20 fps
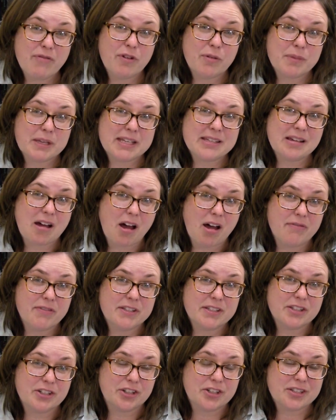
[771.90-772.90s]
from these
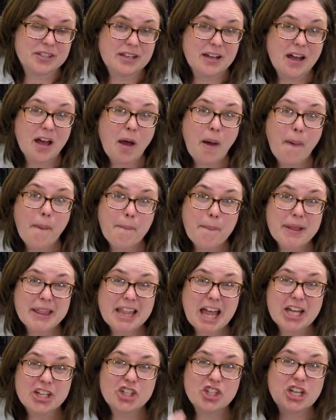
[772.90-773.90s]
officers.
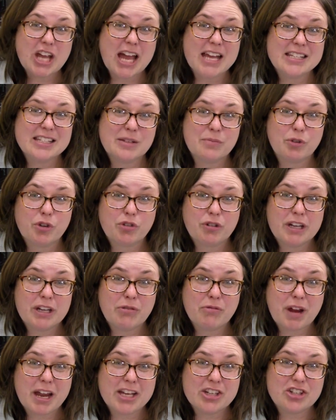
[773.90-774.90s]
Plus, she has some green
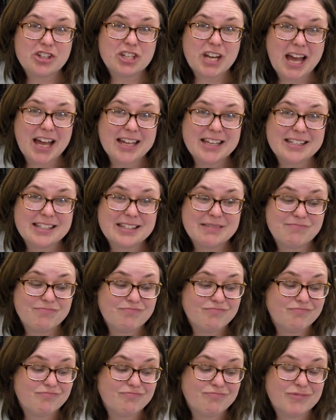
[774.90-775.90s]
ranged dice,
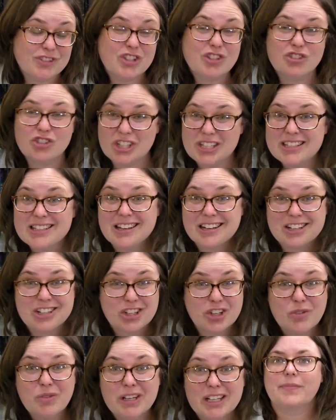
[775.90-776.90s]
so she's going
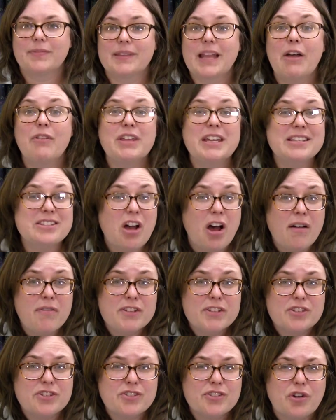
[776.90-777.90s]
to do it. Now, these
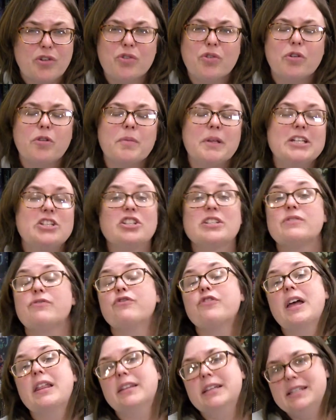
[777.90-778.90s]
officers are normally just
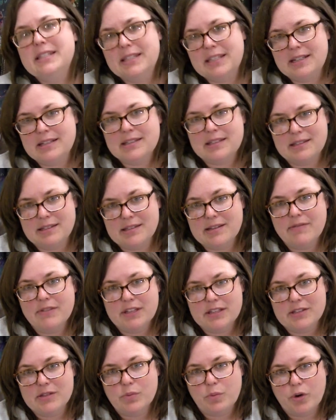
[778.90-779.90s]
friendly citizens of
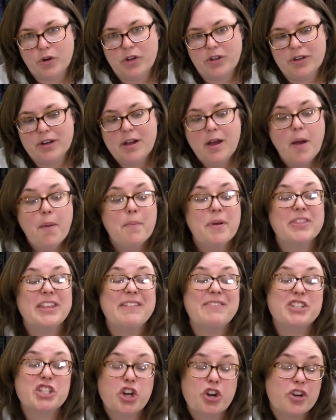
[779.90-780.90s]
this world, but
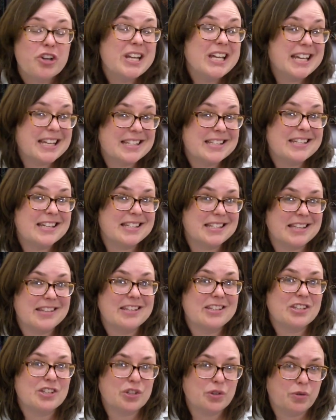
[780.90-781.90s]
they've turned against us in
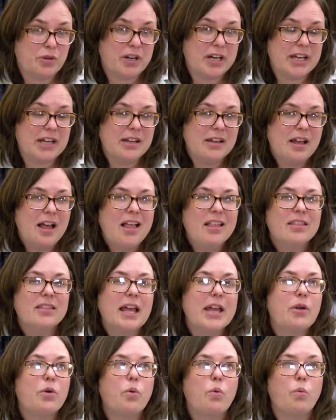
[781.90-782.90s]
this story.
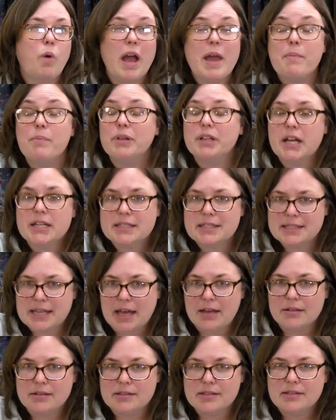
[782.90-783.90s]
Like white blood
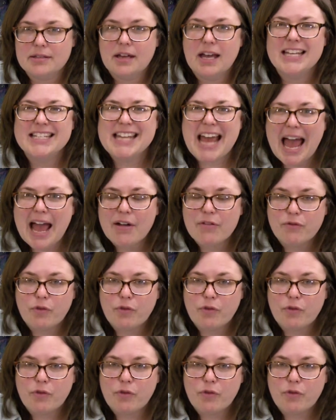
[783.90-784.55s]
cells attack